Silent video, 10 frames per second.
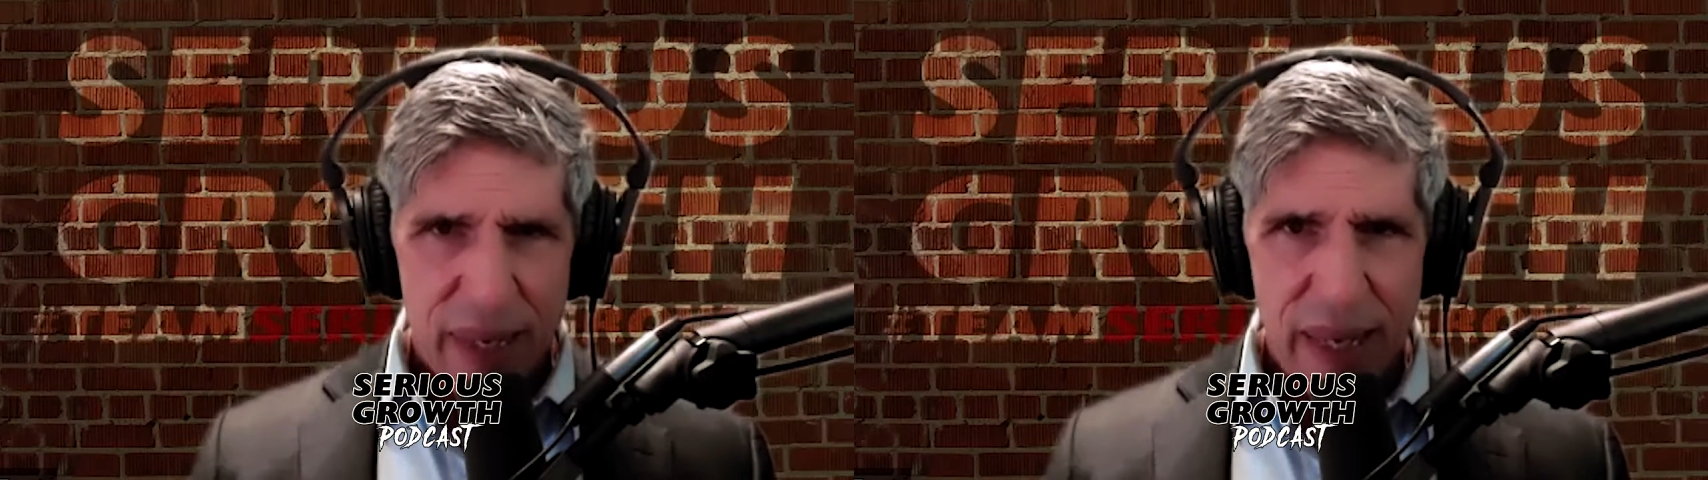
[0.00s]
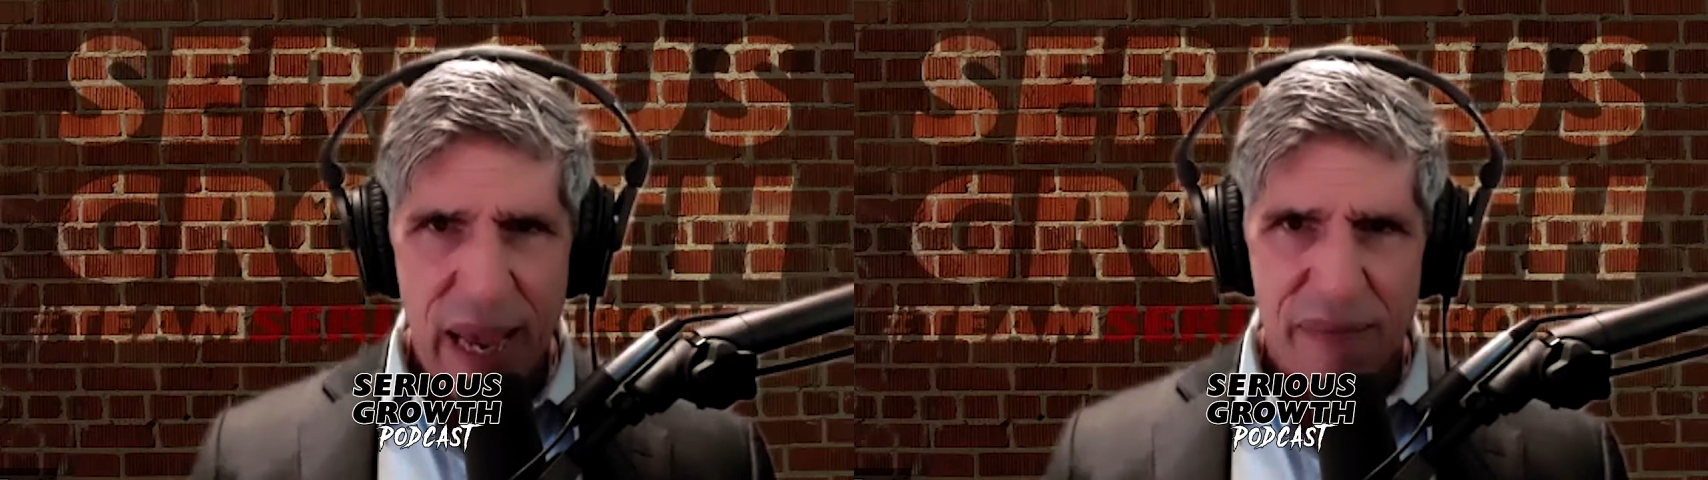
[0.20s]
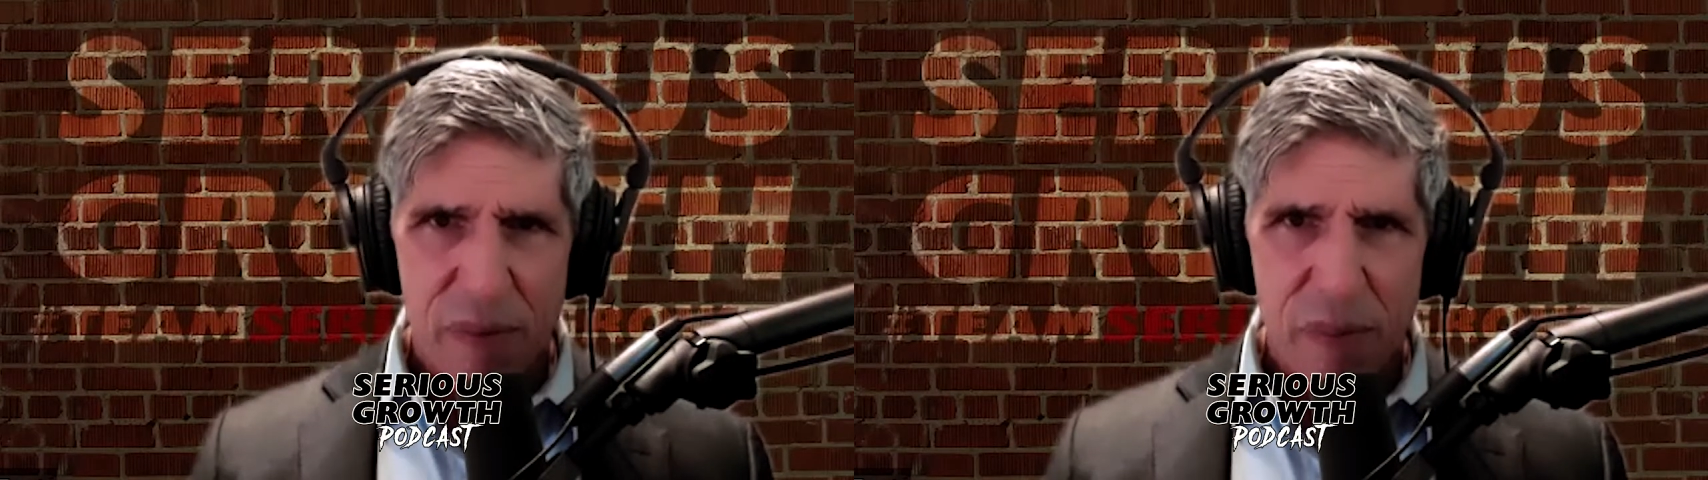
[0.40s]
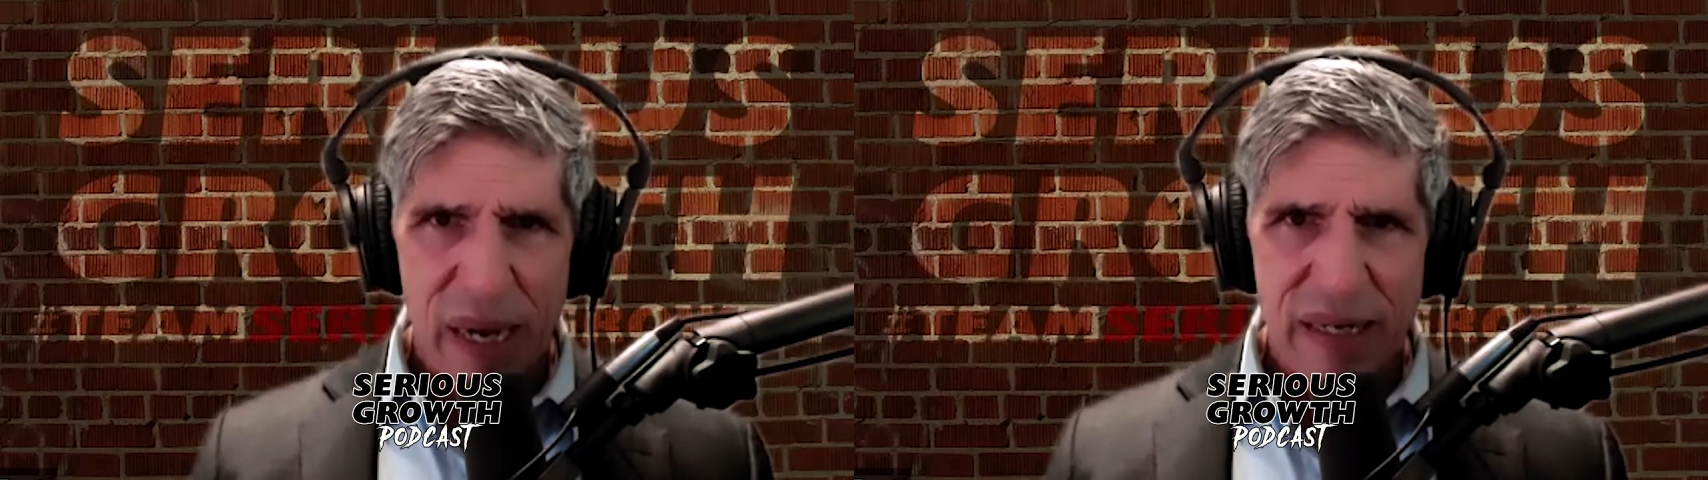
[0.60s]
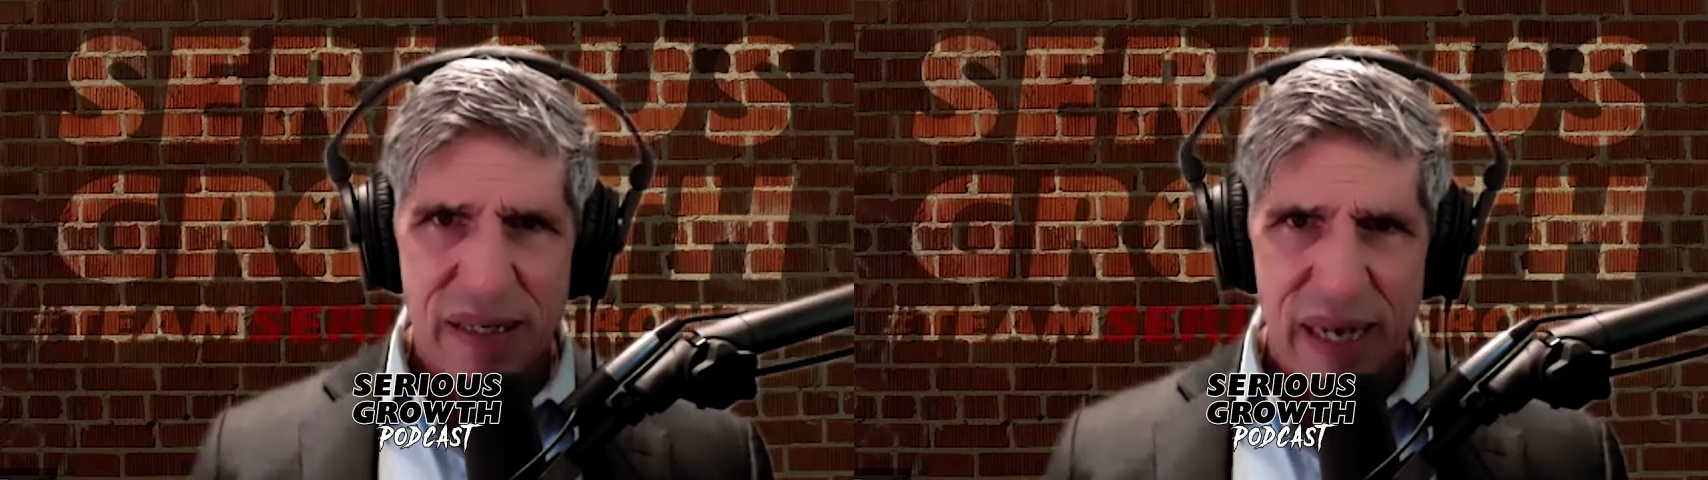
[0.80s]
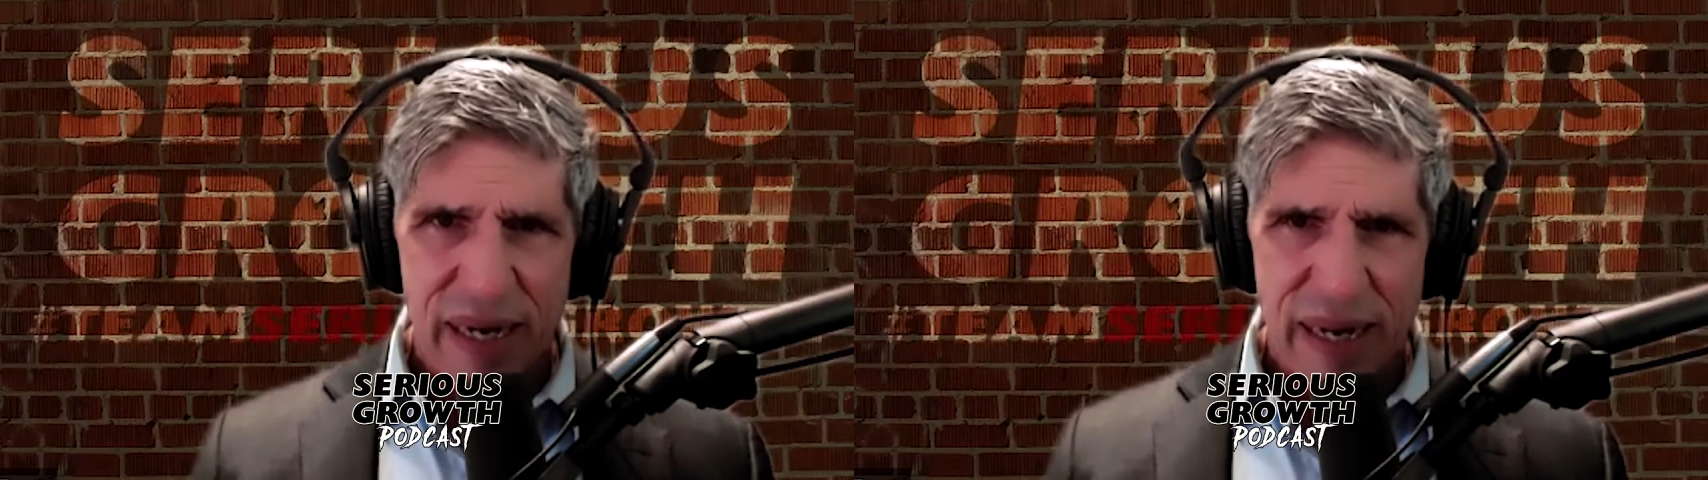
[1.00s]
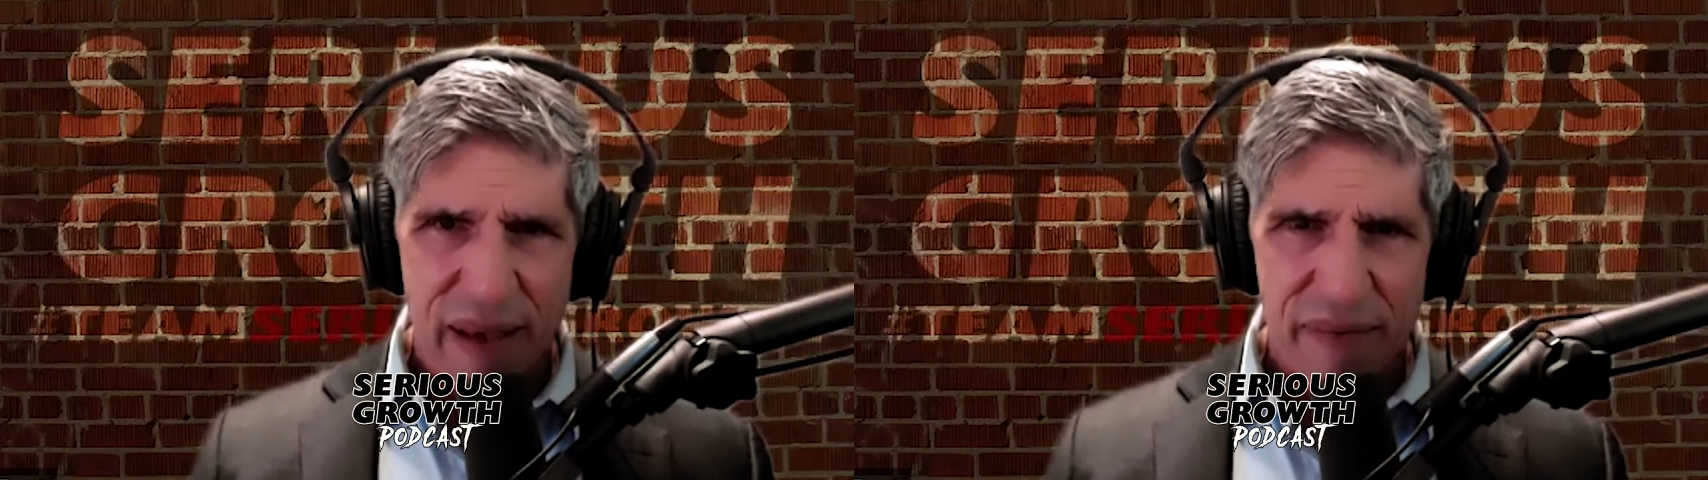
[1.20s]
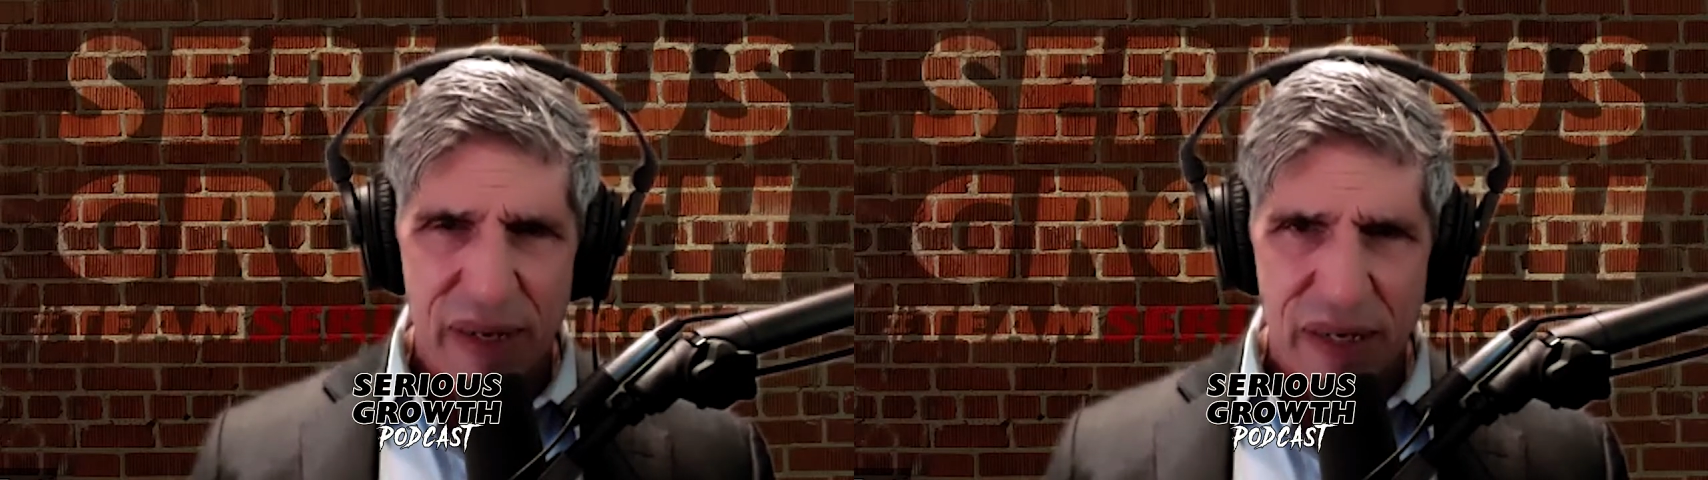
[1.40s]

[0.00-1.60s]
have the mindset and have the